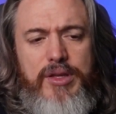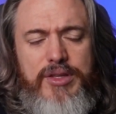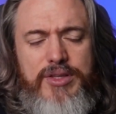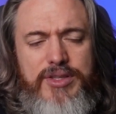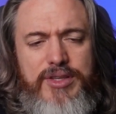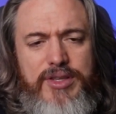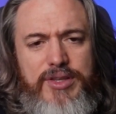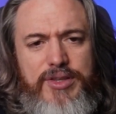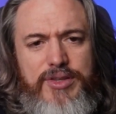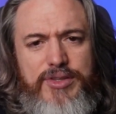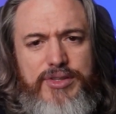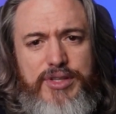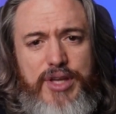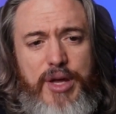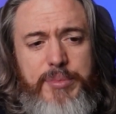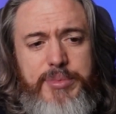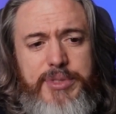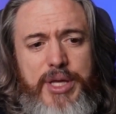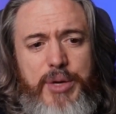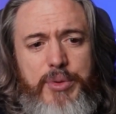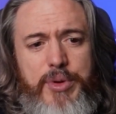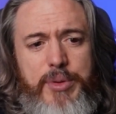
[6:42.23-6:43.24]
Subs
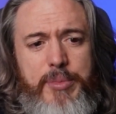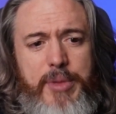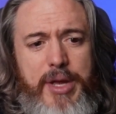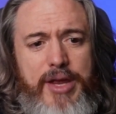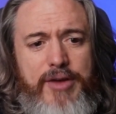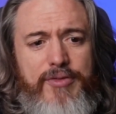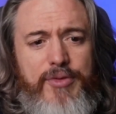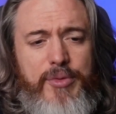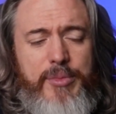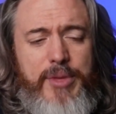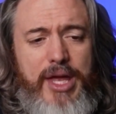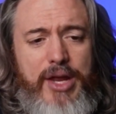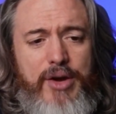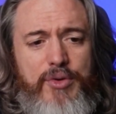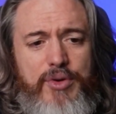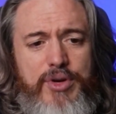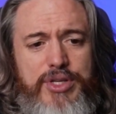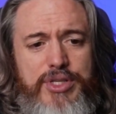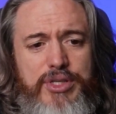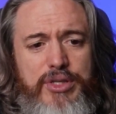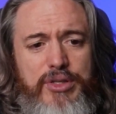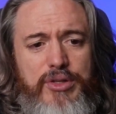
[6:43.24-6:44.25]
that we made from that
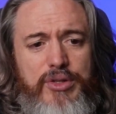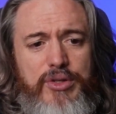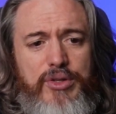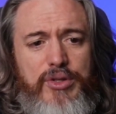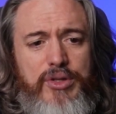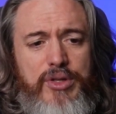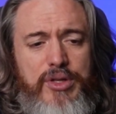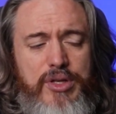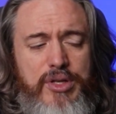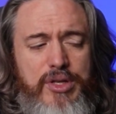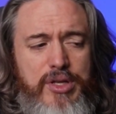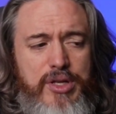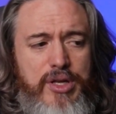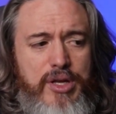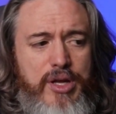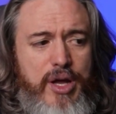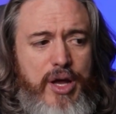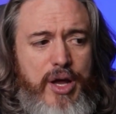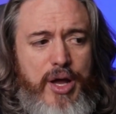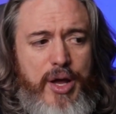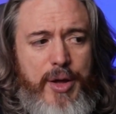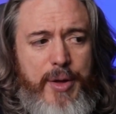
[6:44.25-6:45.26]
original
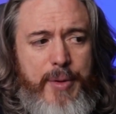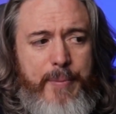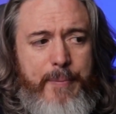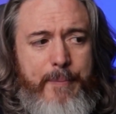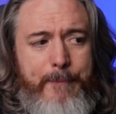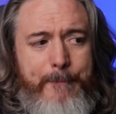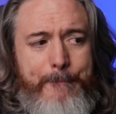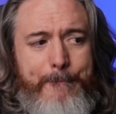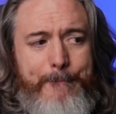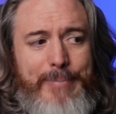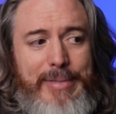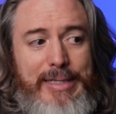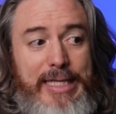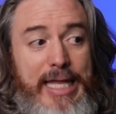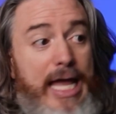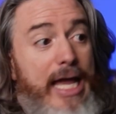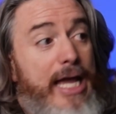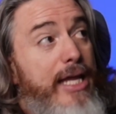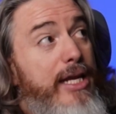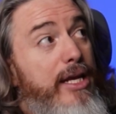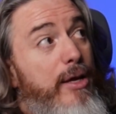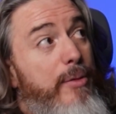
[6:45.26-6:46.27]

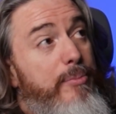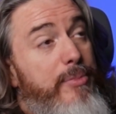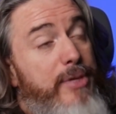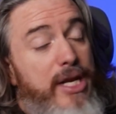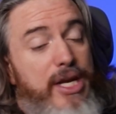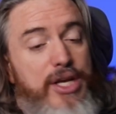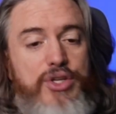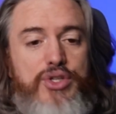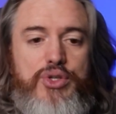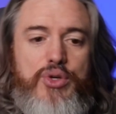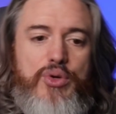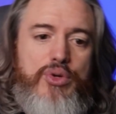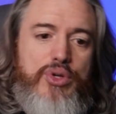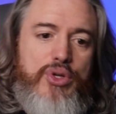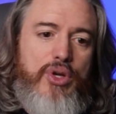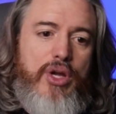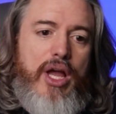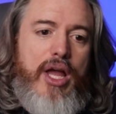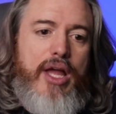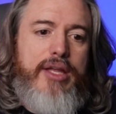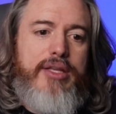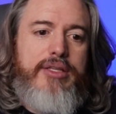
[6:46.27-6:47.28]
lineup that I showed you
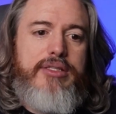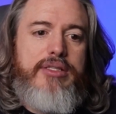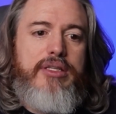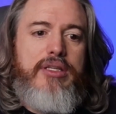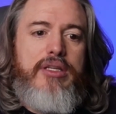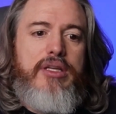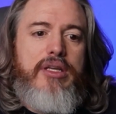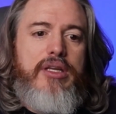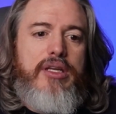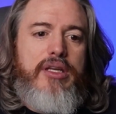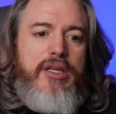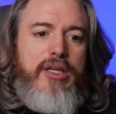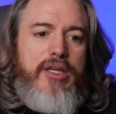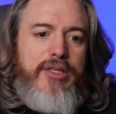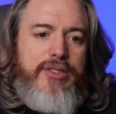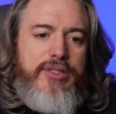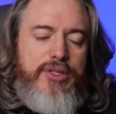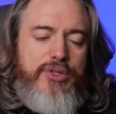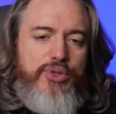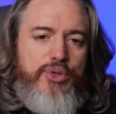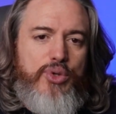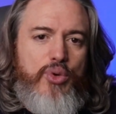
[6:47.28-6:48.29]
guys is
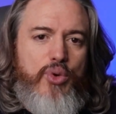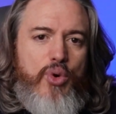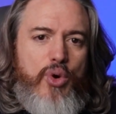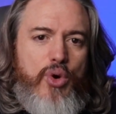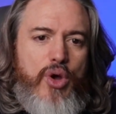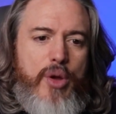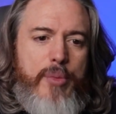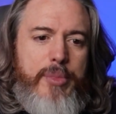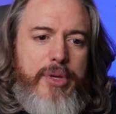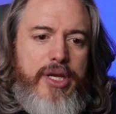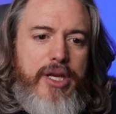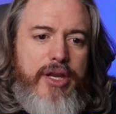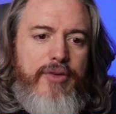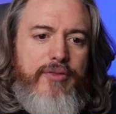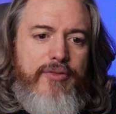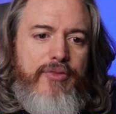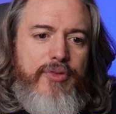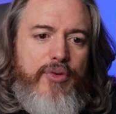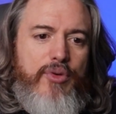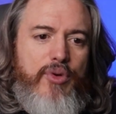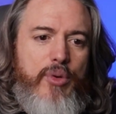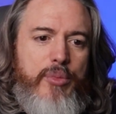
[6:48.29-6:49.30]
Isugo coming in
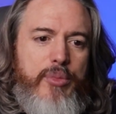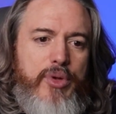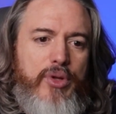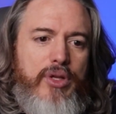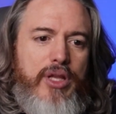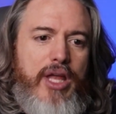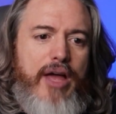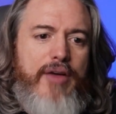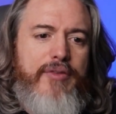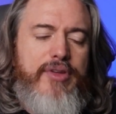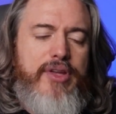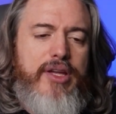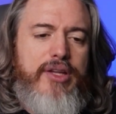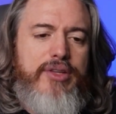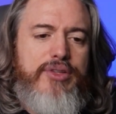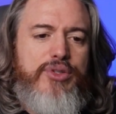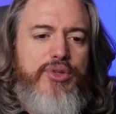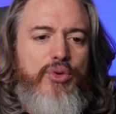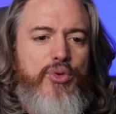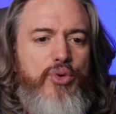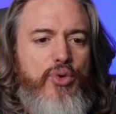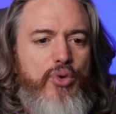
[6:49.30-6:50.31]
for Romeo Lavia.
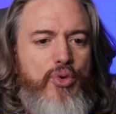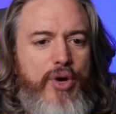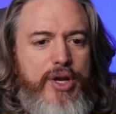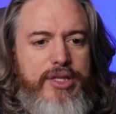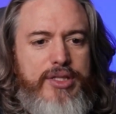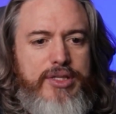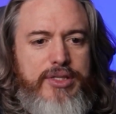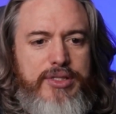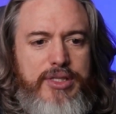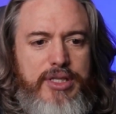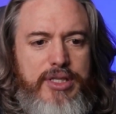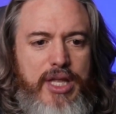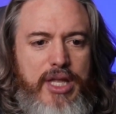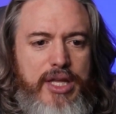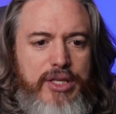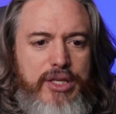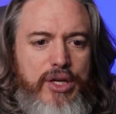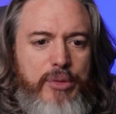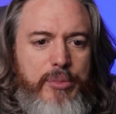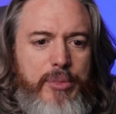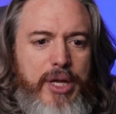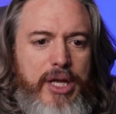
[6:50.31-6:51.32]
So great to see that
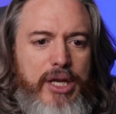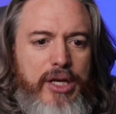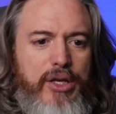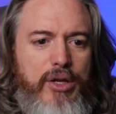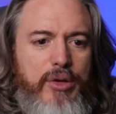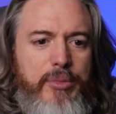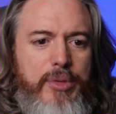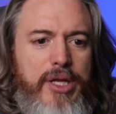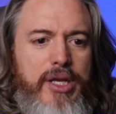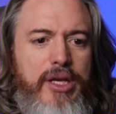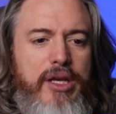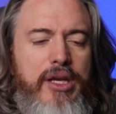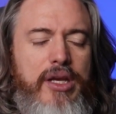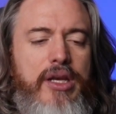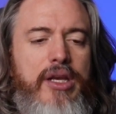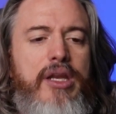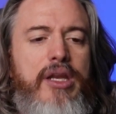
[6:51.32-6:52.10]
young man come in. And